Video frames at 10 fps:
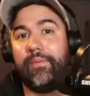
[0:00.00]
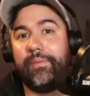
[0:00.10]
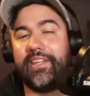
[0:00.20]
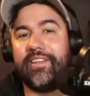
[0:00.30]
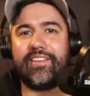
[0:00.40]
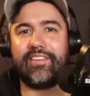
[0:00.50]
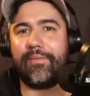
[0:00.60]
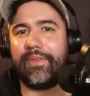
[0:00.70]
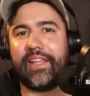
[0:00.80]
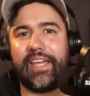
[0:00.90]
because this is
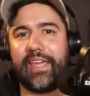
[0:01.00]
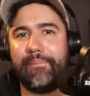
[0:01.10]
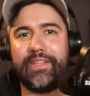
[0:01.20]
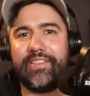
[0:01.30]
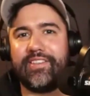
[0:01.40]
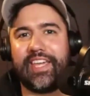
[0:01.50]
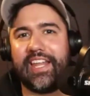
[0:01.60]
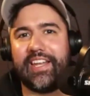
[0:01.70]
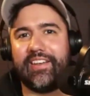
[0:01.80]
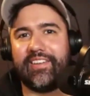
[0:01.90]
something like in business
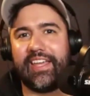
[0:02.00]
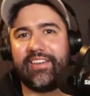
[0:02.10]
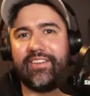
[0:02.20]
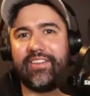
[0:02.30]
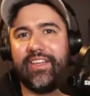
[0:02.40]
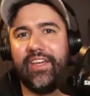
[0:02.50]
again, it's like just